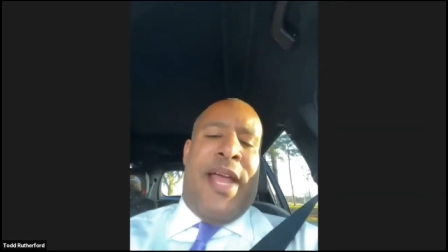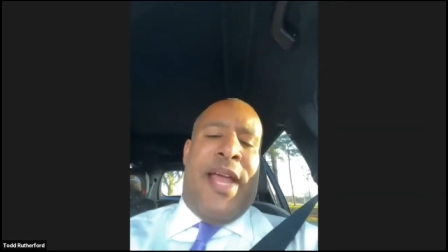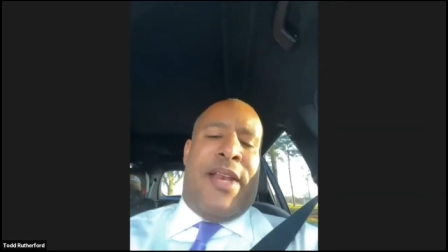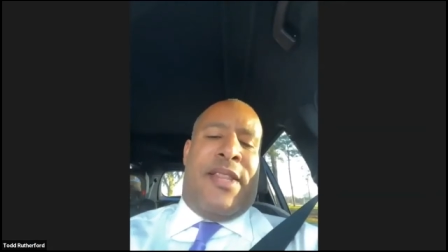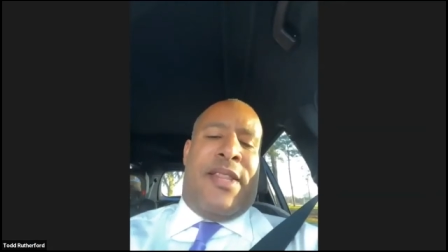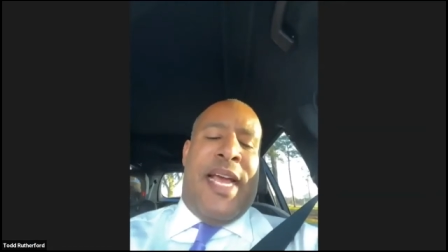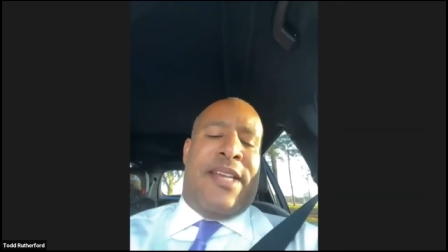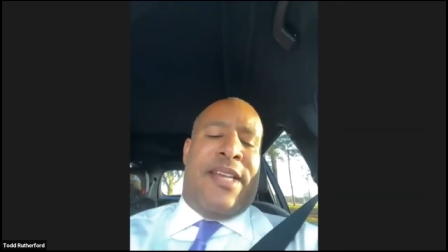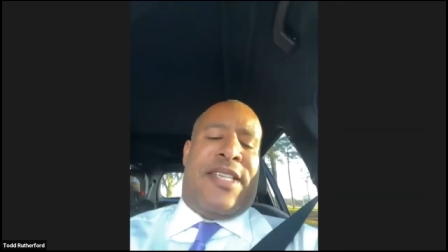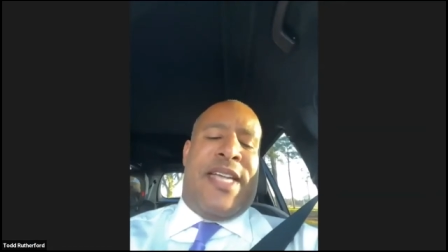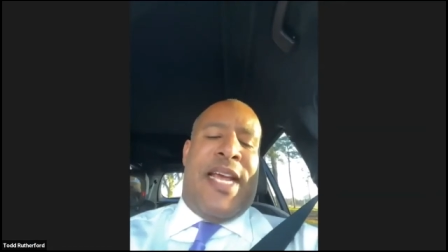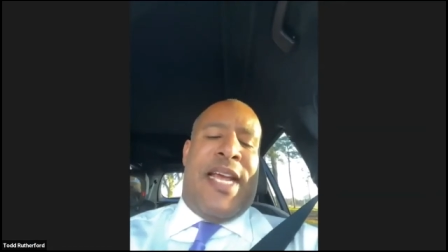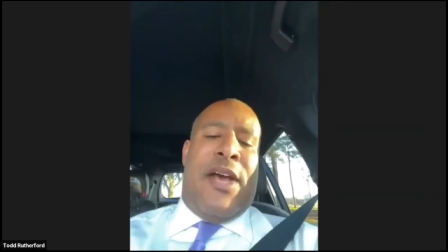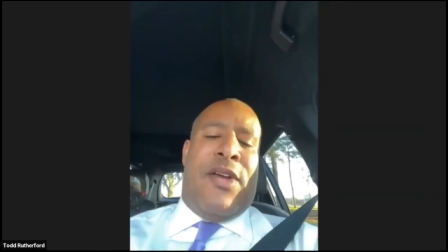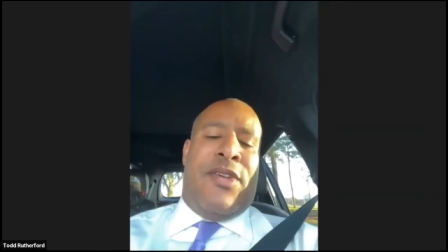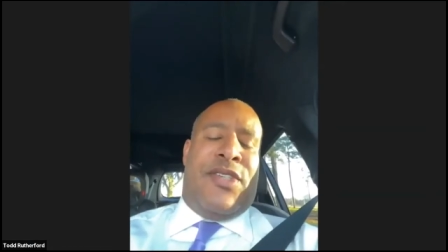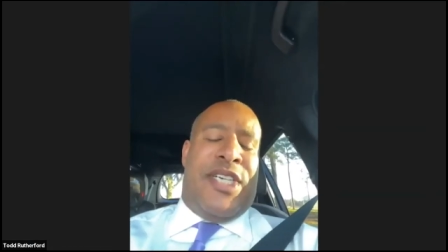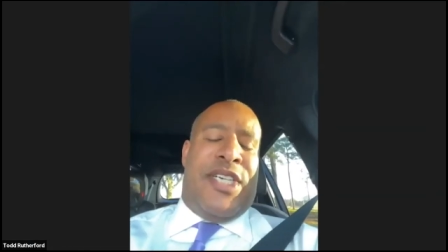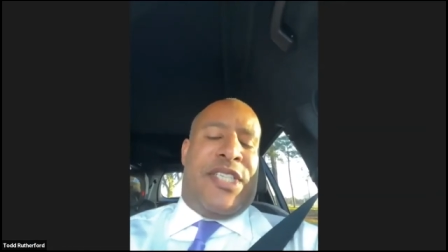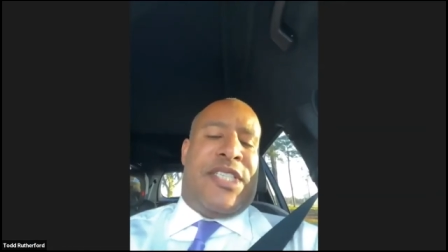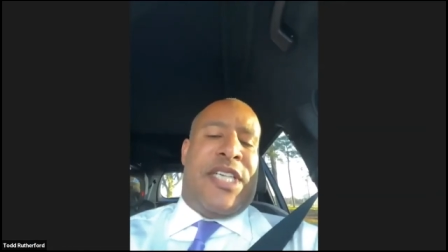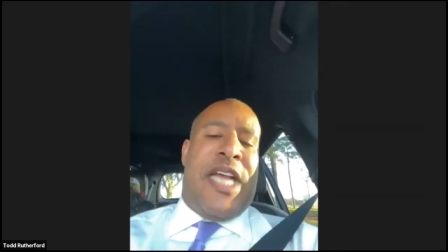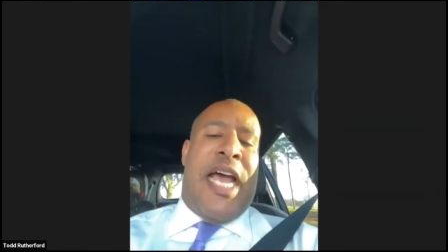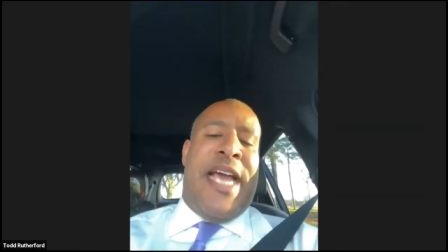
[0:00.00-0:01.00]
that sounds
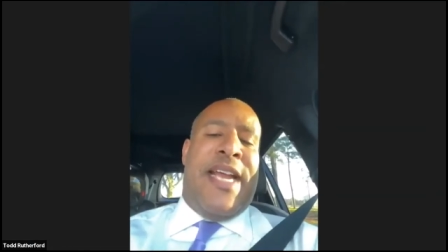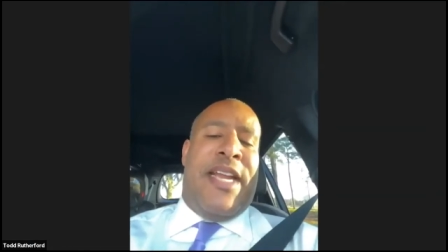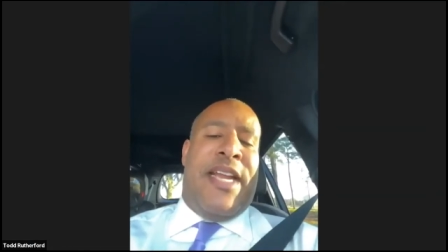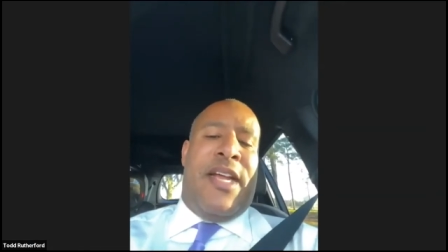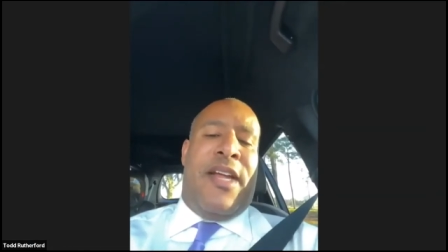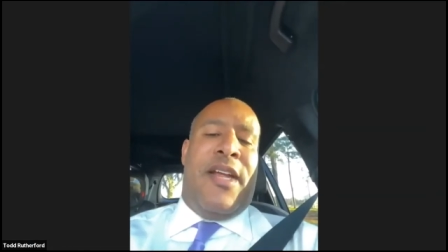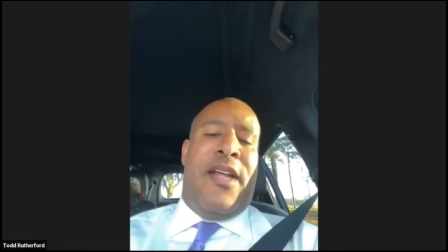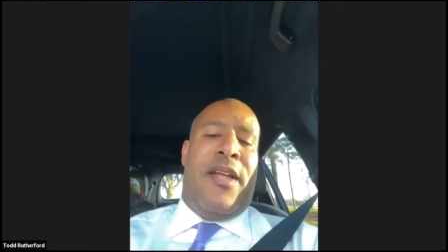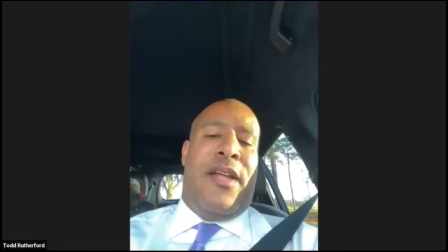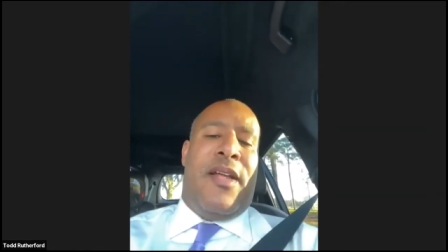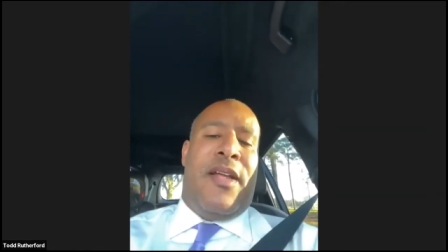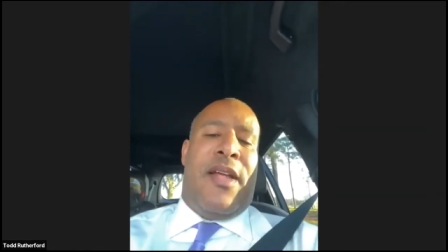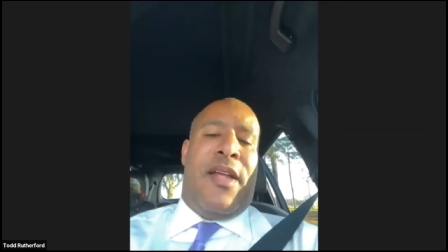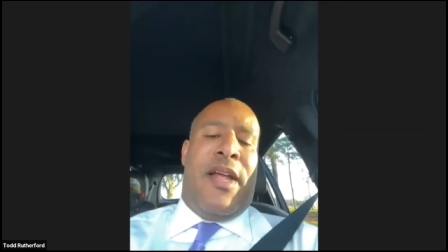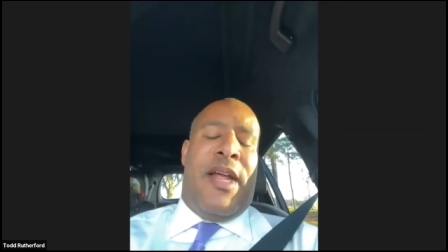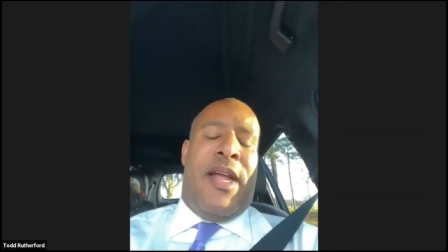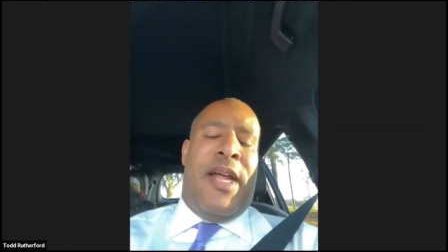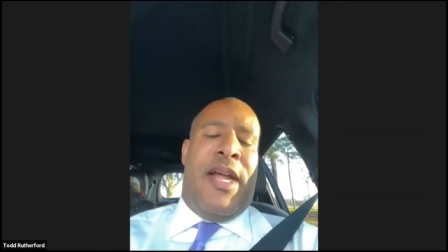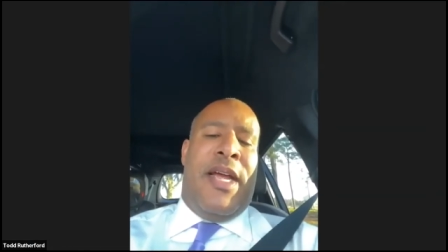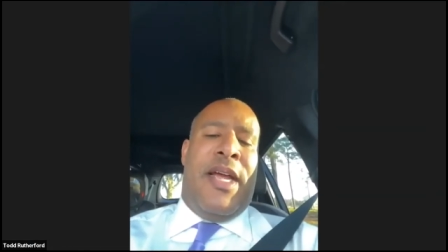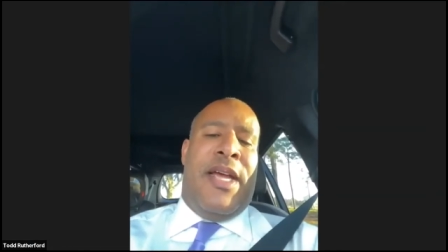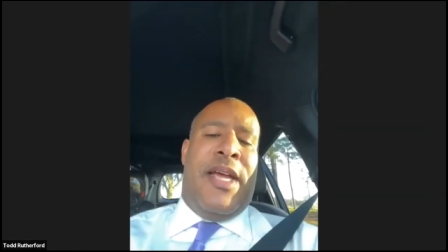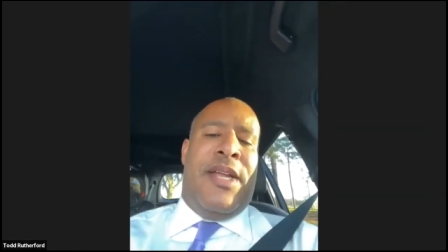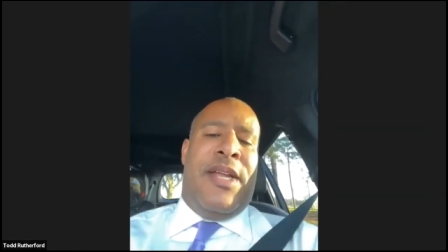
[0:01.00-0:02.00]
exciting,
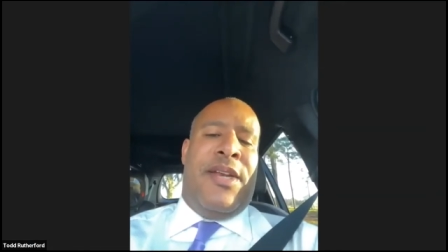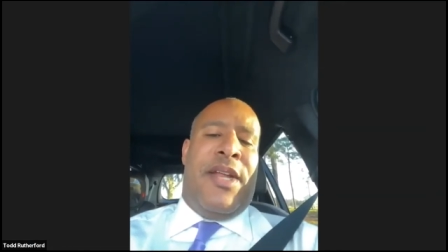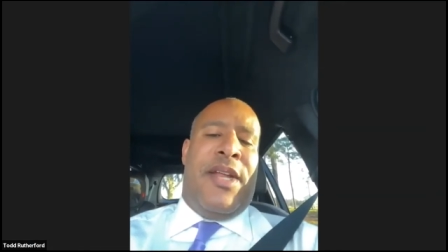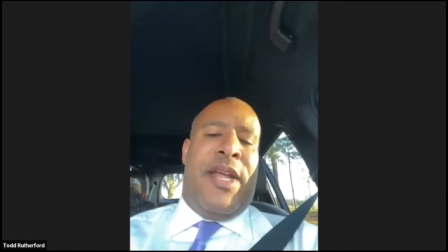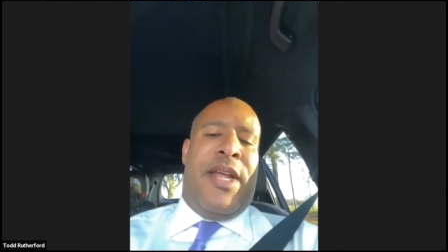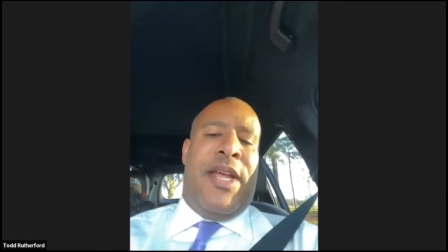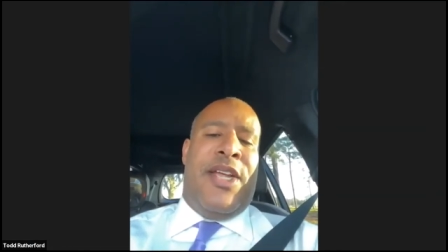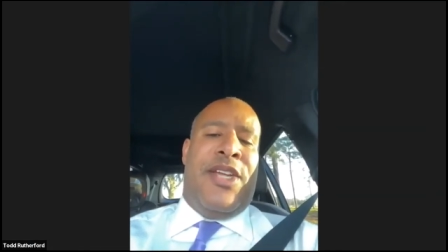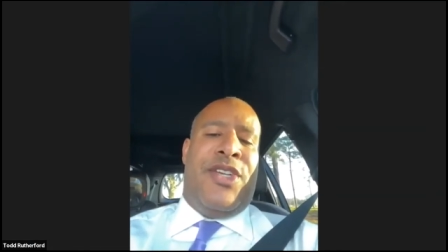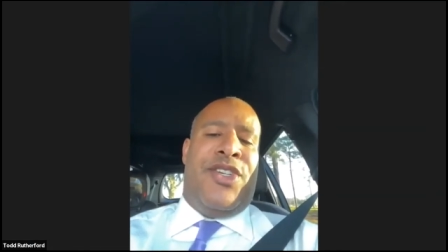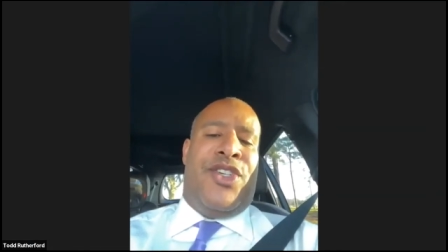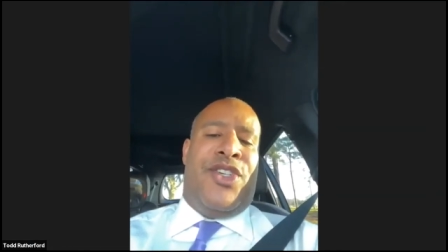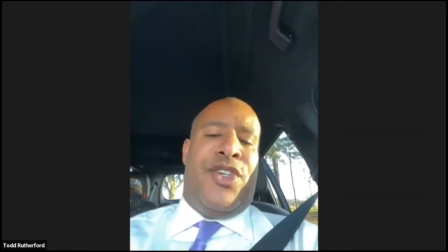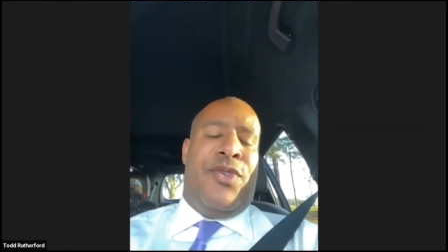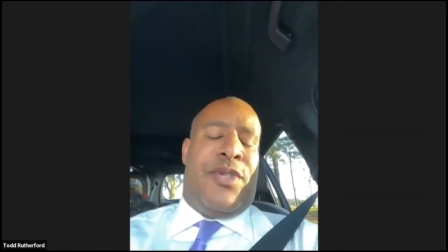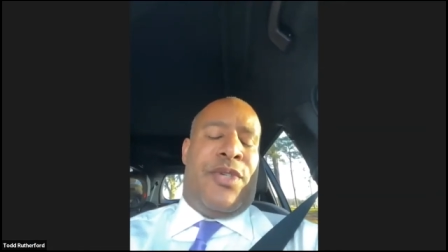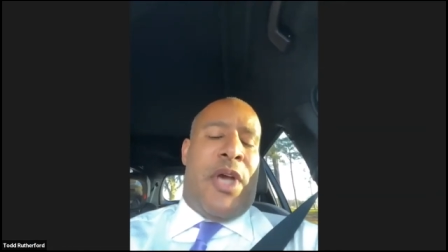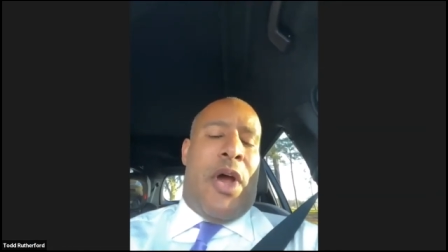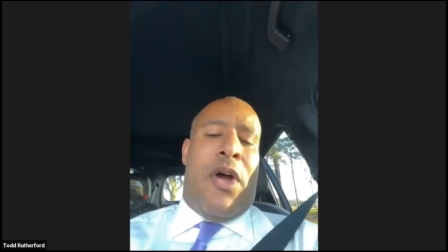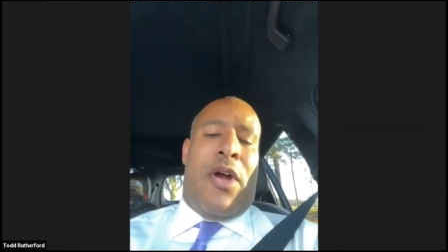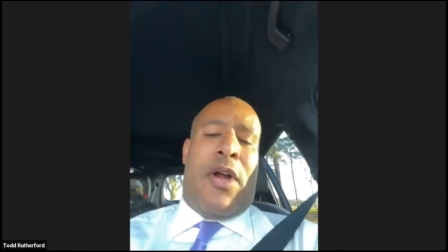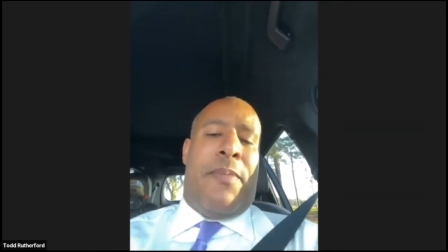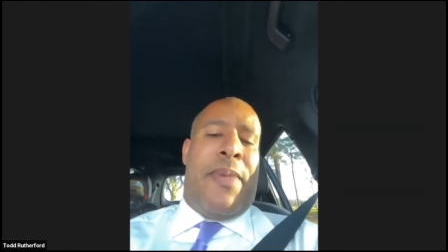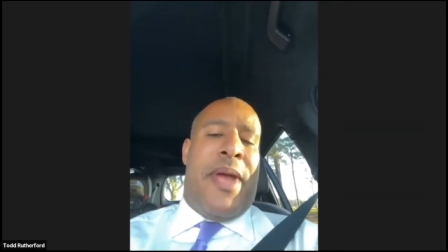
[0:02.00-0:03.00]
and as you
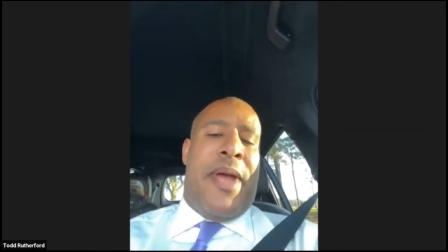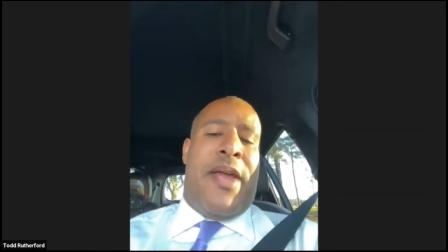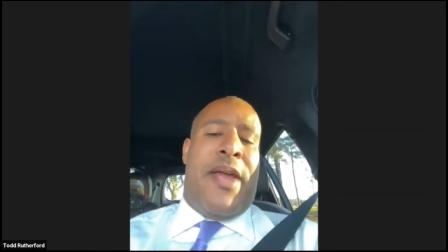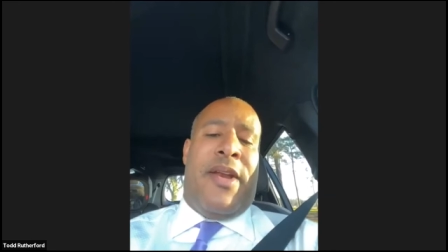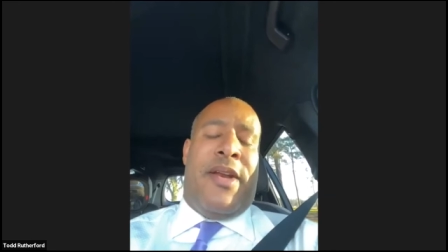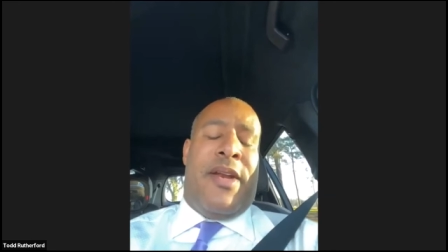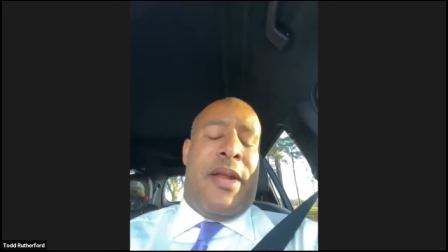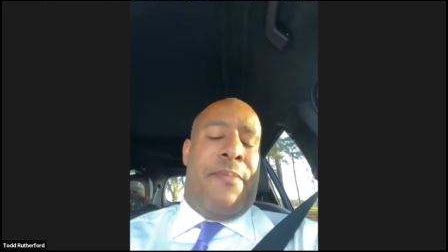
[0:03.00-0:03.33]
talk about it,